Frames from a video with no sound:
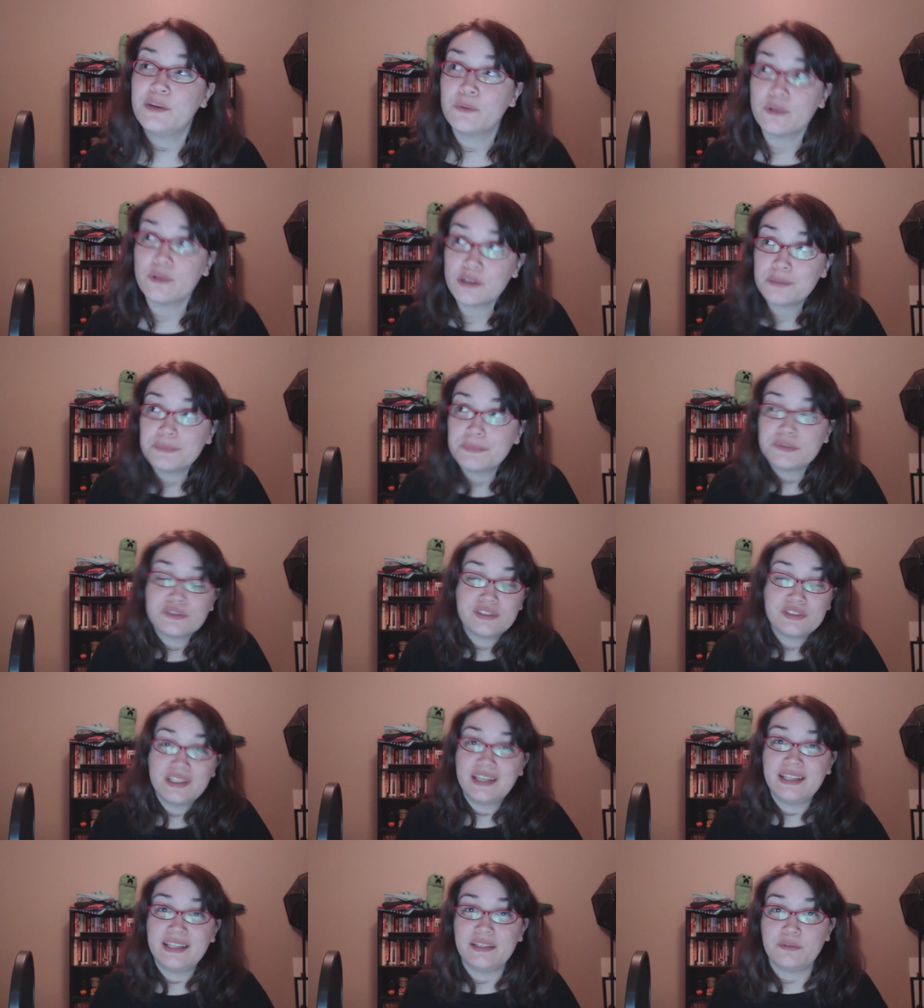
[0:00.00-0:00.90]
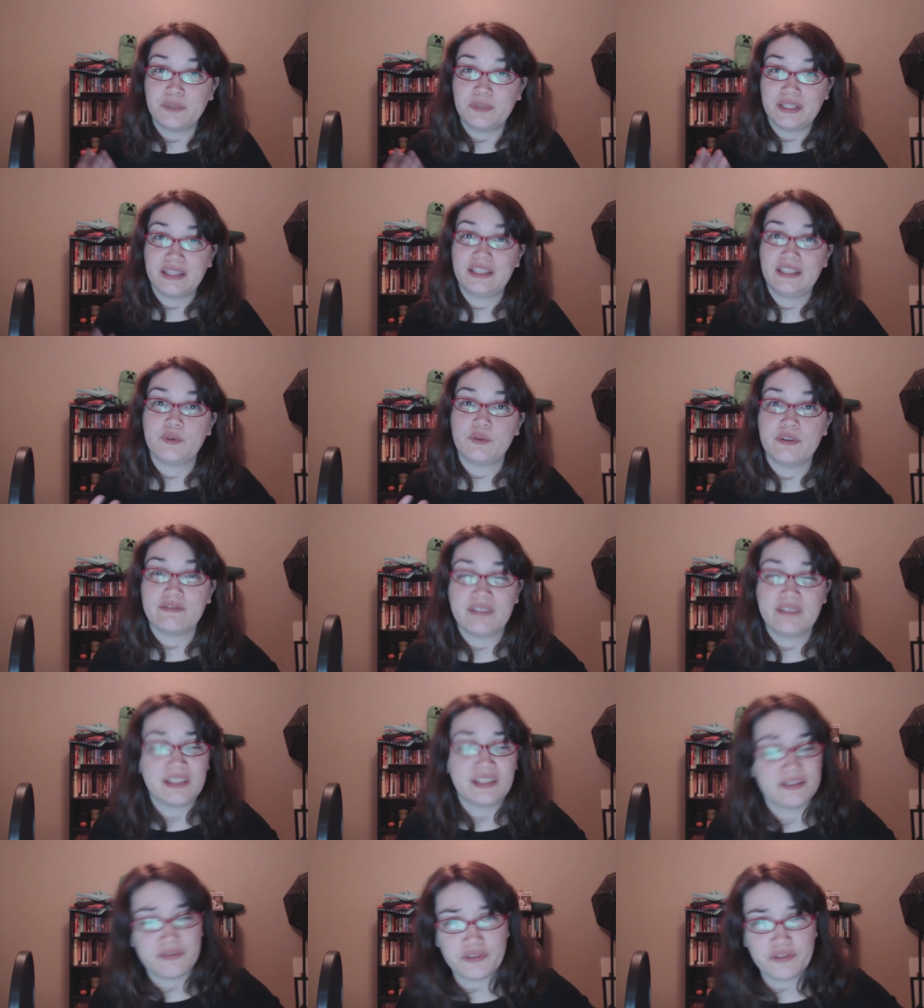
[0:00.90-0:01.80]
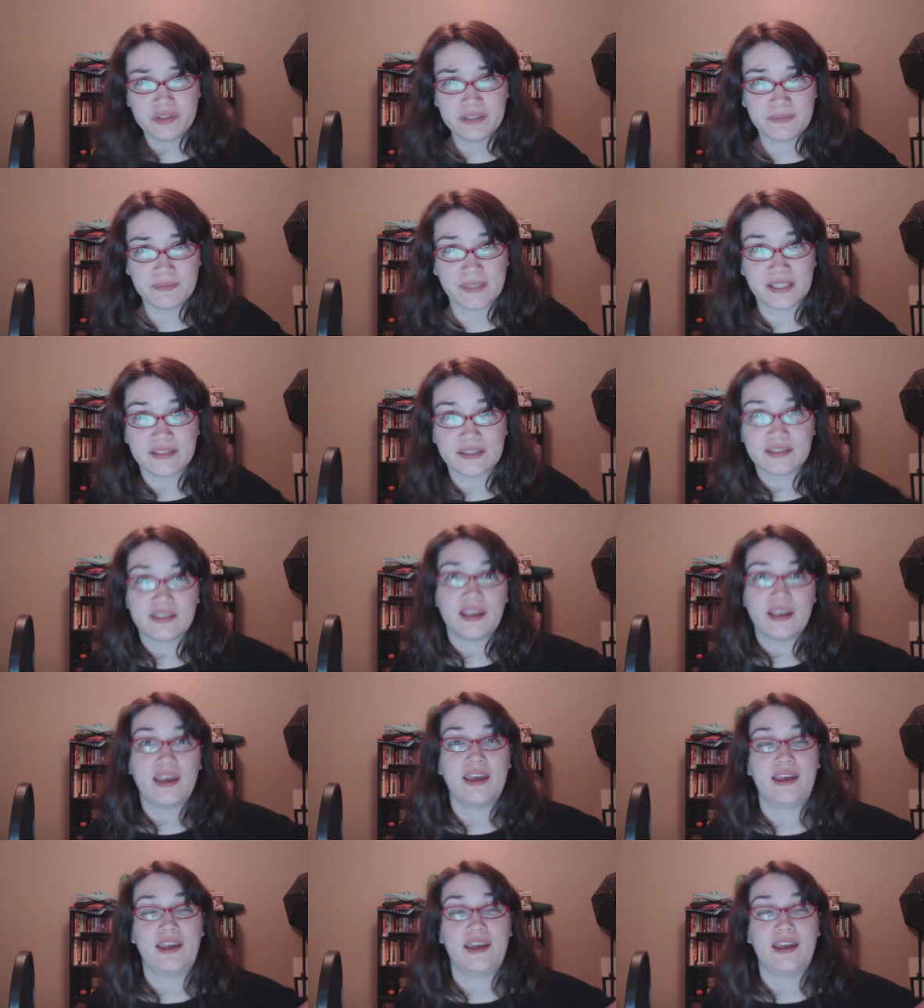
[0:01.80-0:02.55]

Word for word: We're almost done with the 12 days of Christmas.